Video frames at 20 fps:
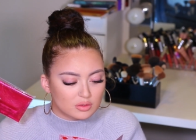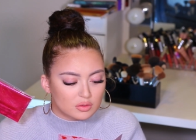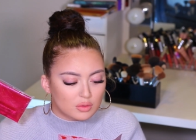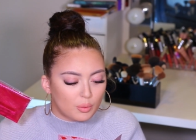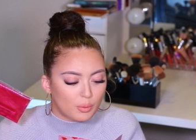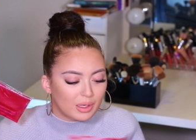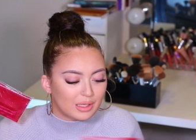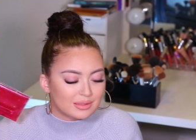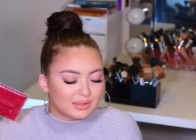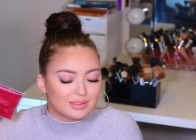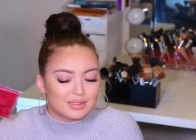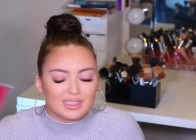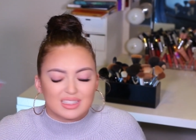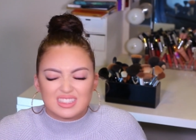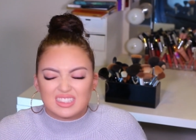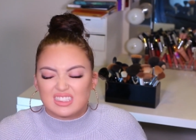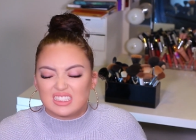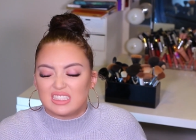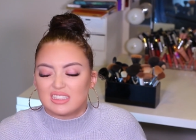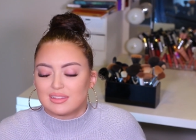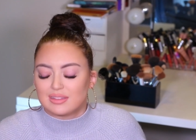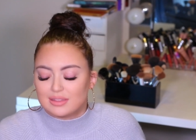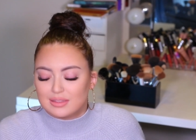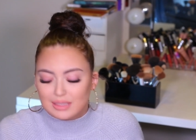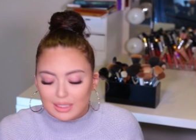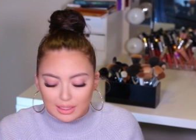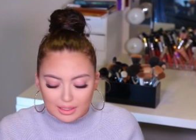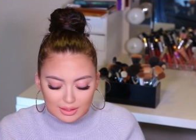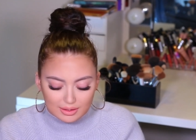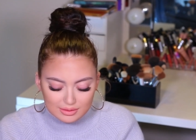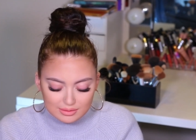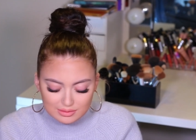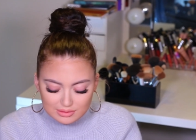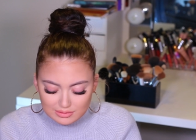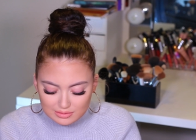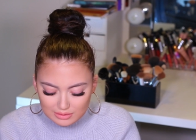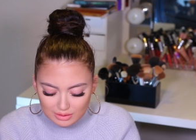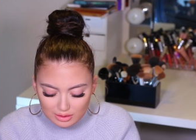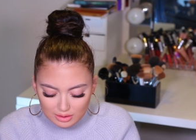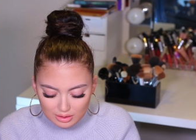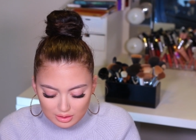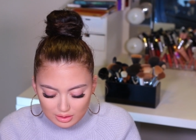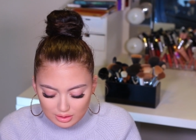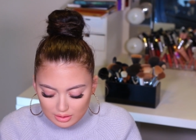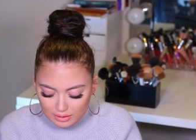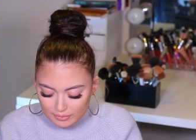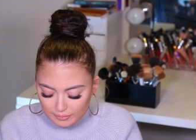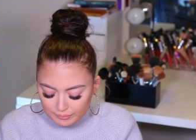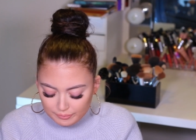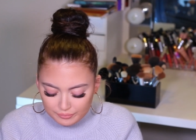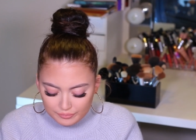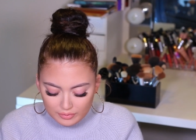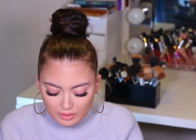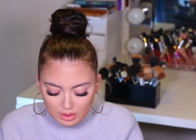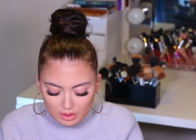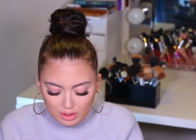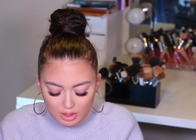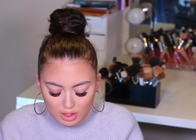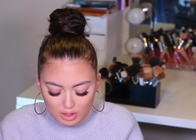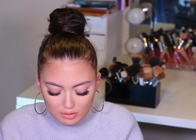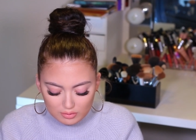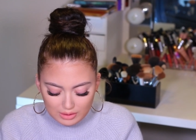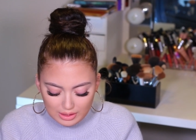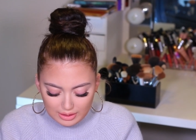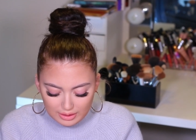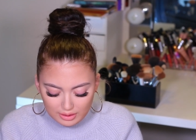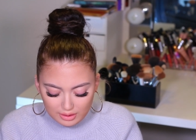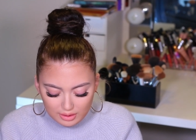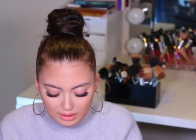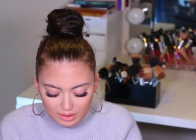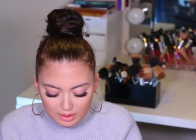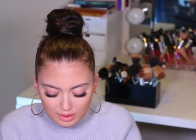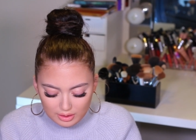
So we're at $66 already.